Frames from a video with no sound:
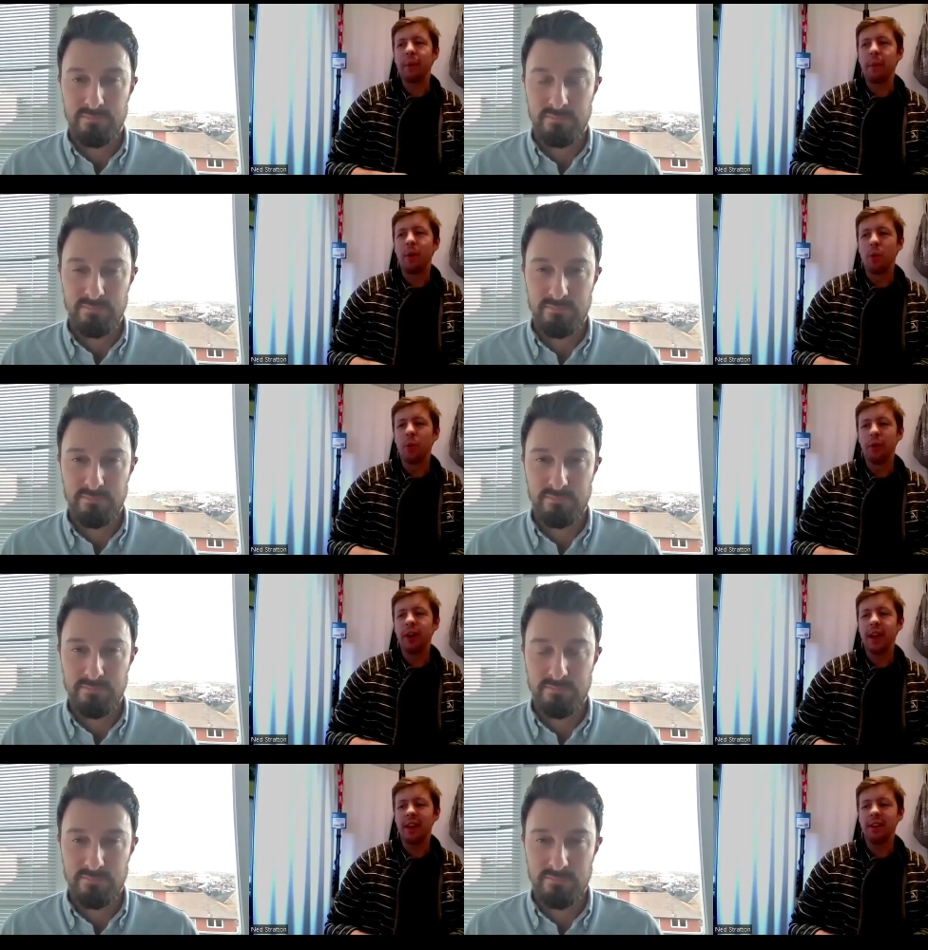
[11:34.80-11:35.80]
Speaker 1: how important
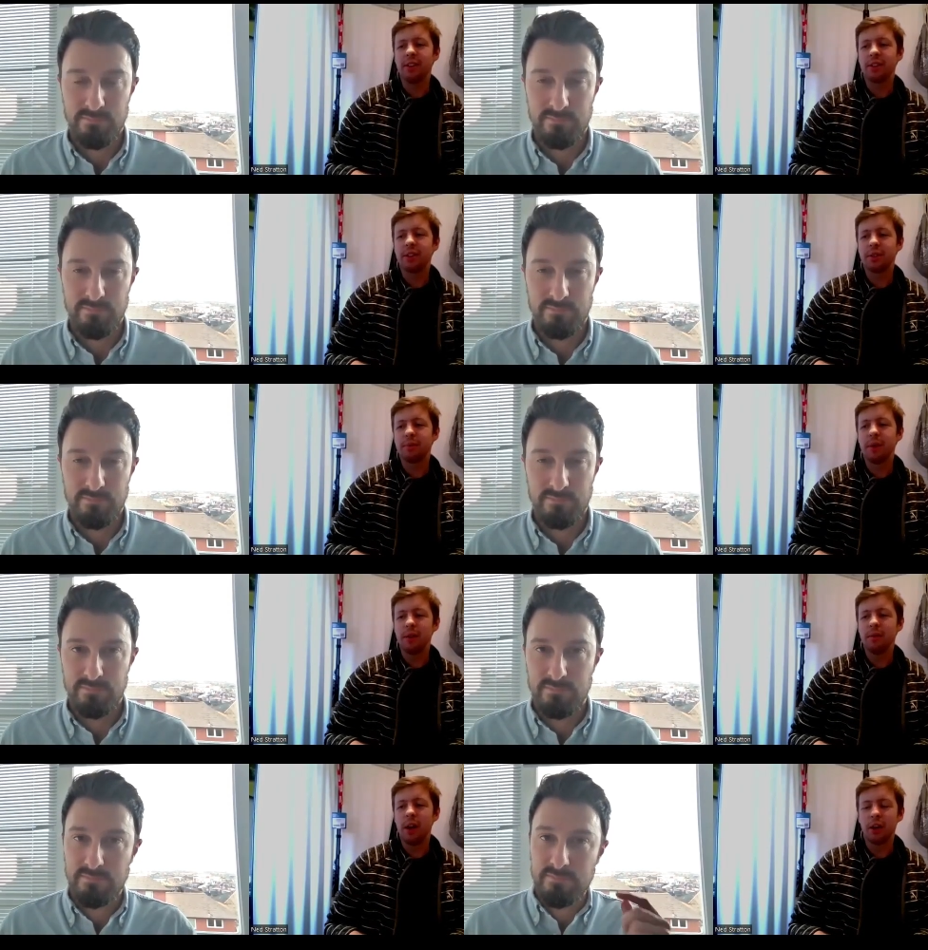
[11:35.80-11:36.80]
is
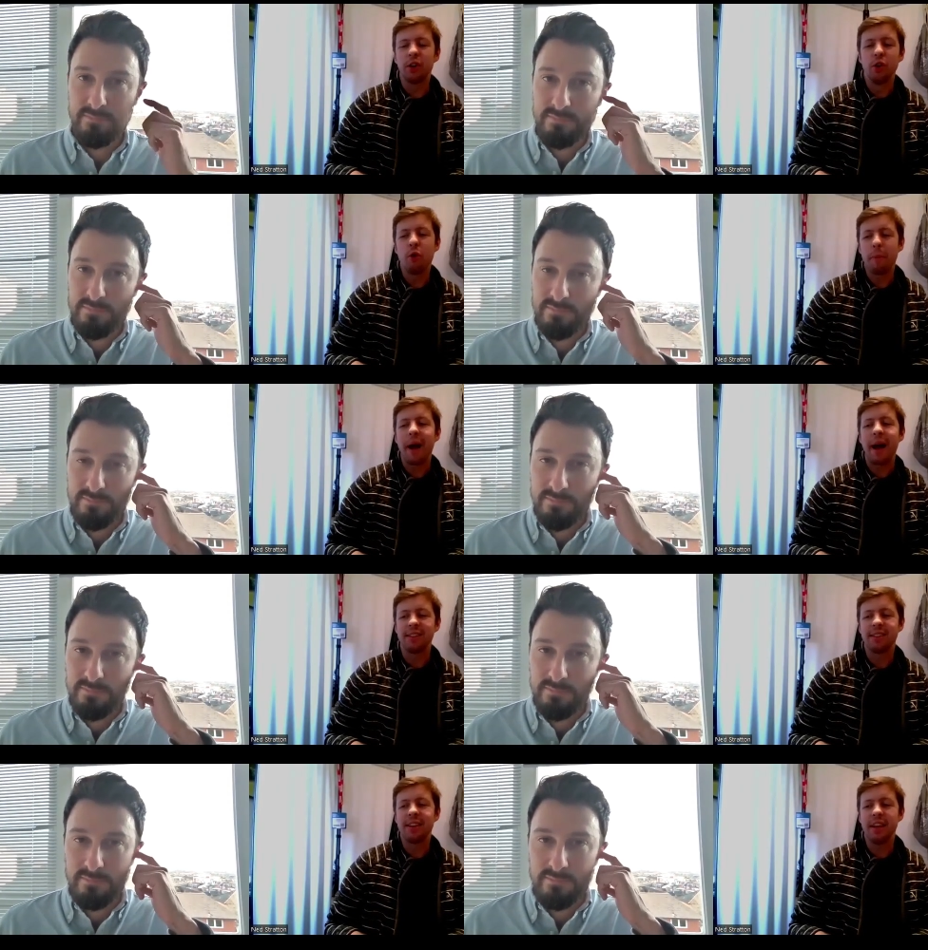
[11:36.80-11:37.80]
a good or a bad
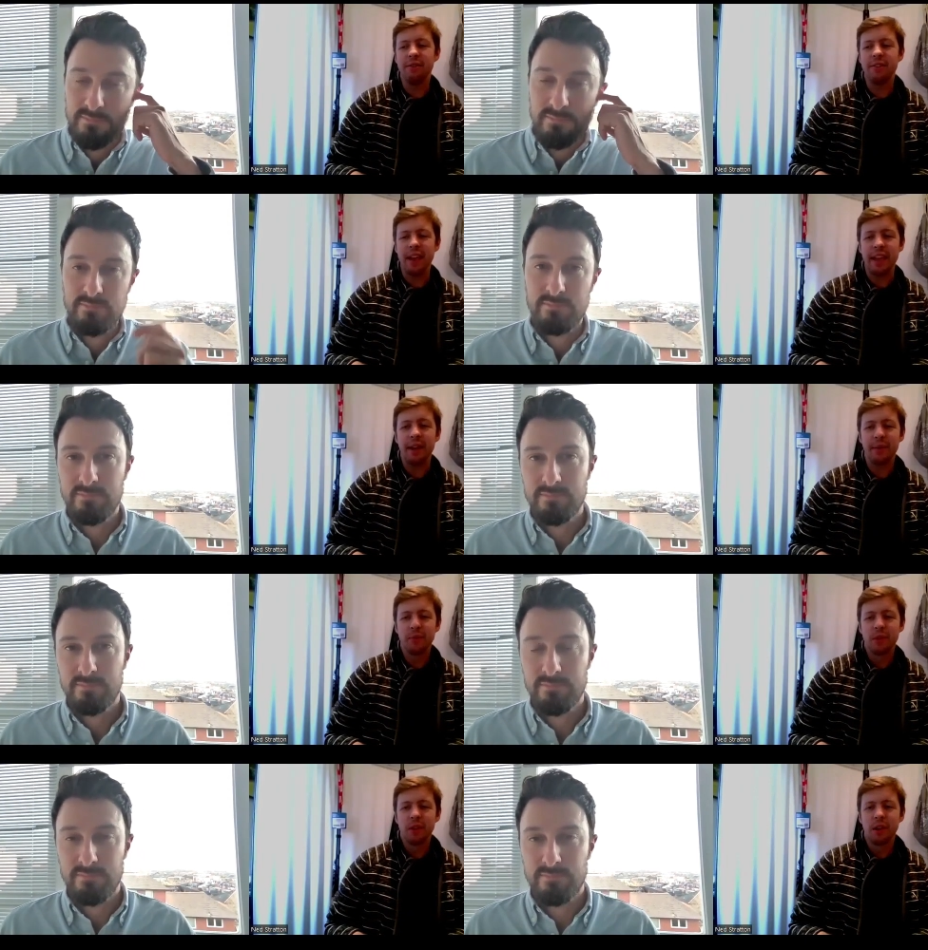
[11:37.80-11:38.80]
CV
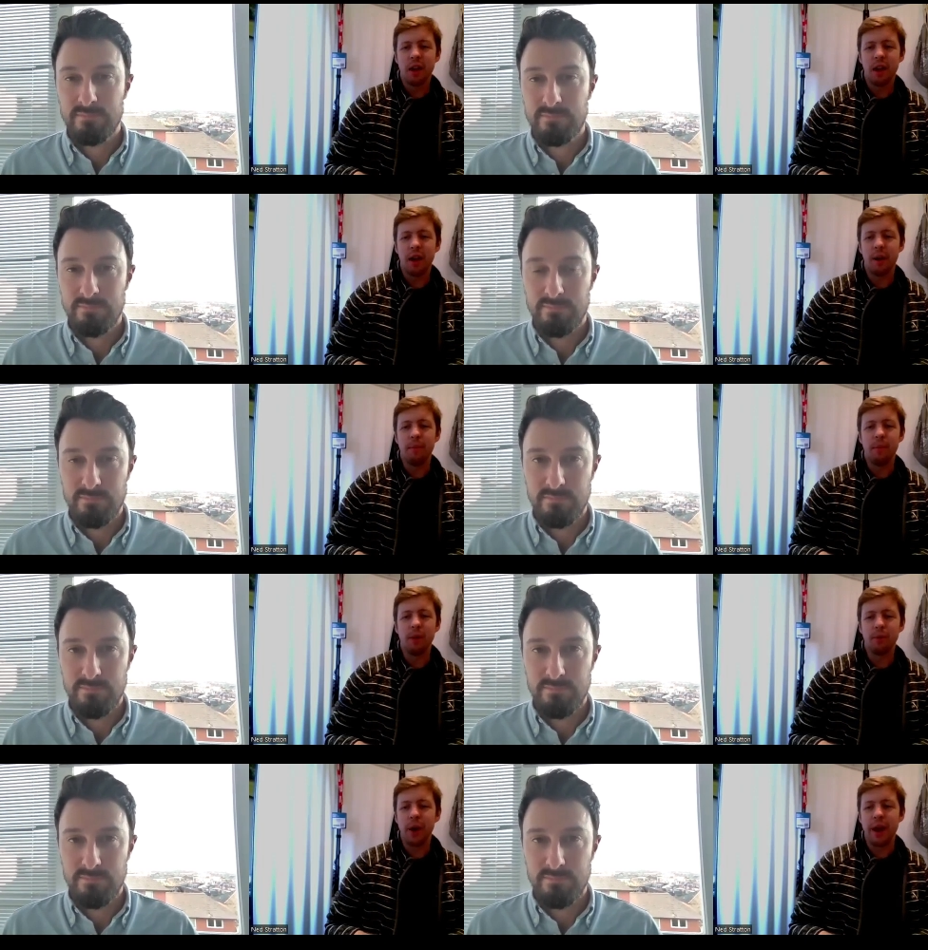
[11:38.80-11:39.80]
um,
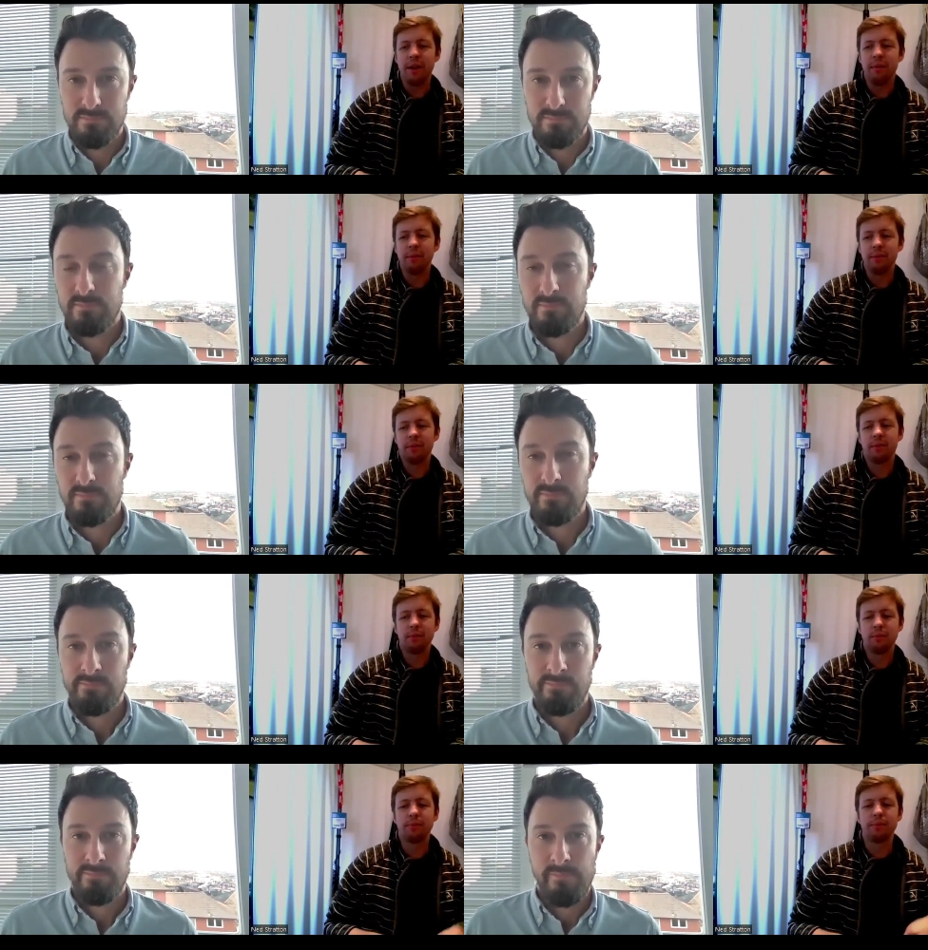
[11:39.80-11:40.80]
when
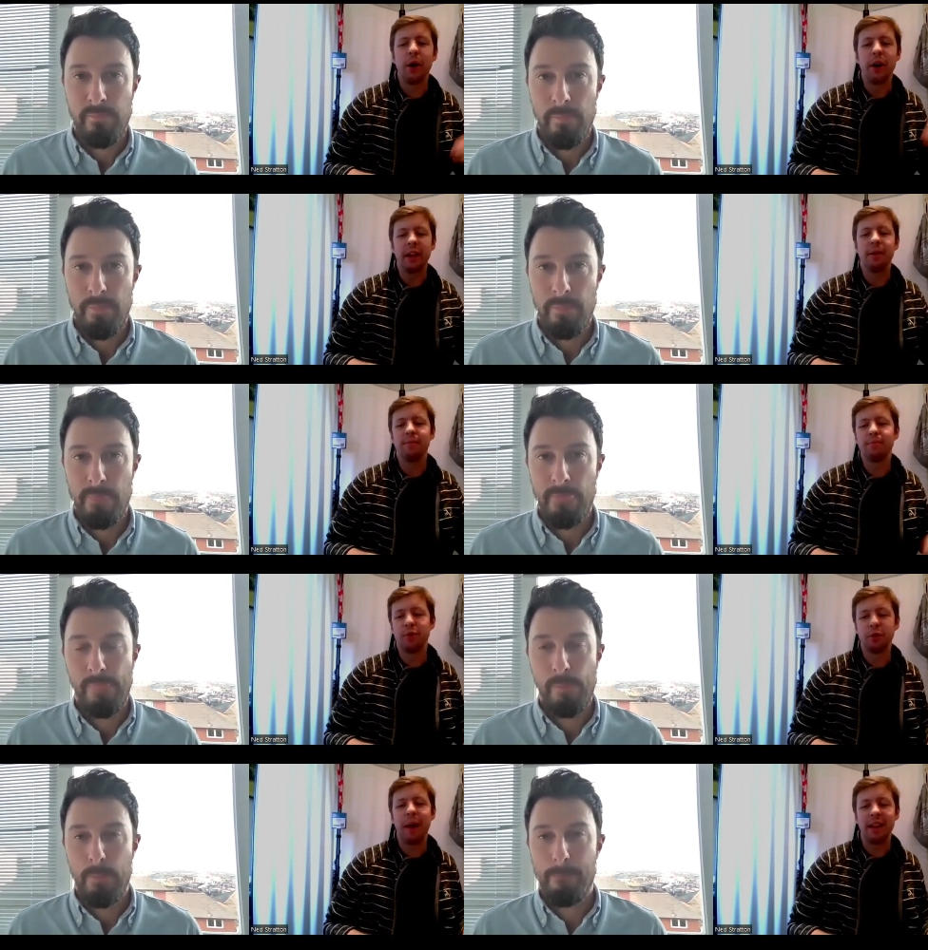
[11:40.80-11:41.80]
putting a
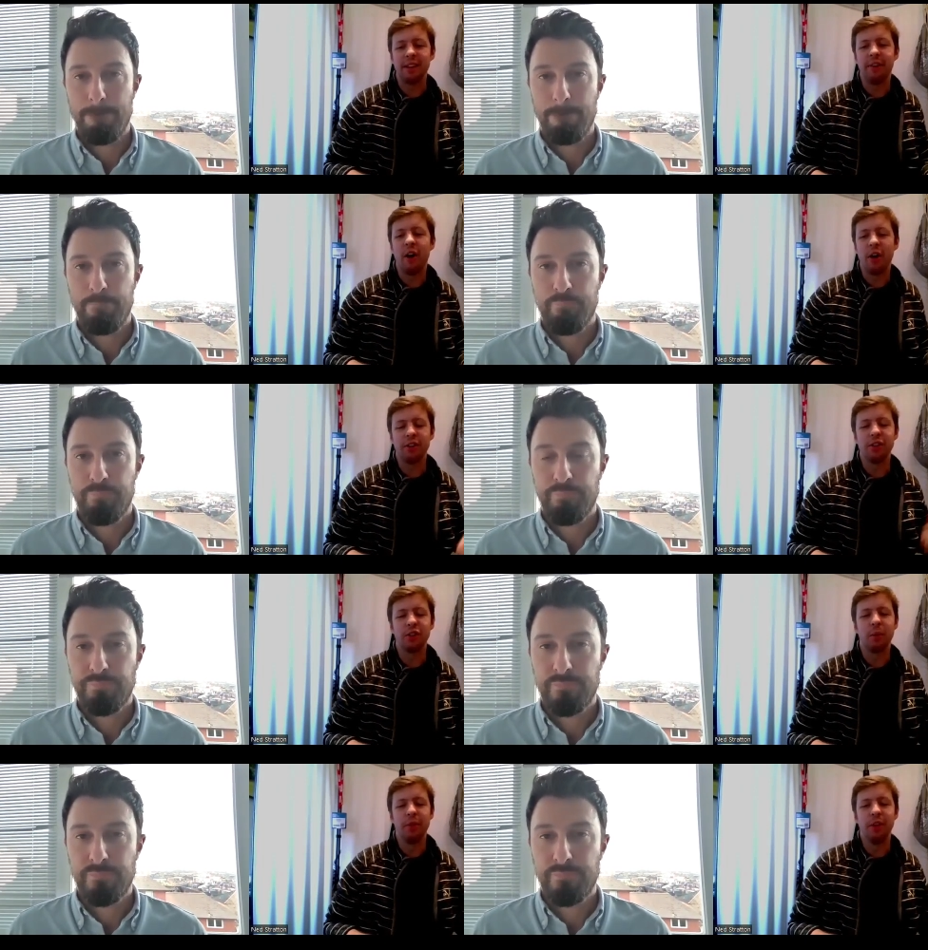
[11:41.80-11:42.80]
prospective hire to
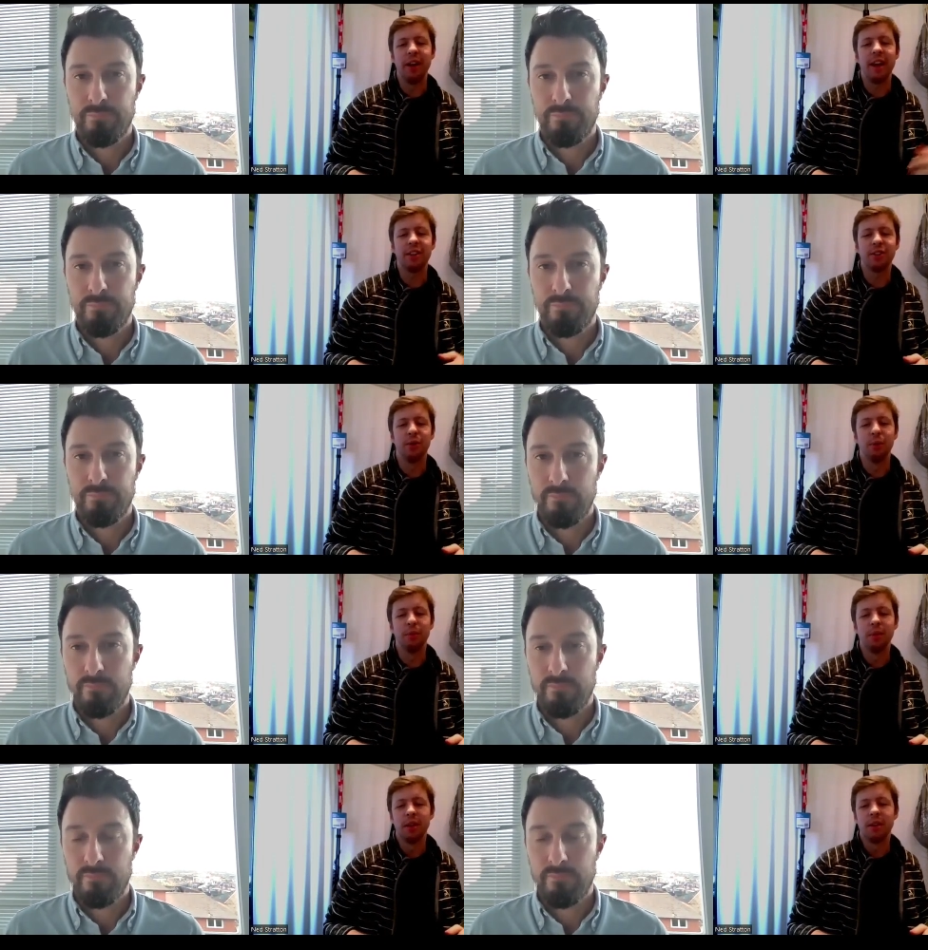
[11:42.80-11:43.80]
the top of the list or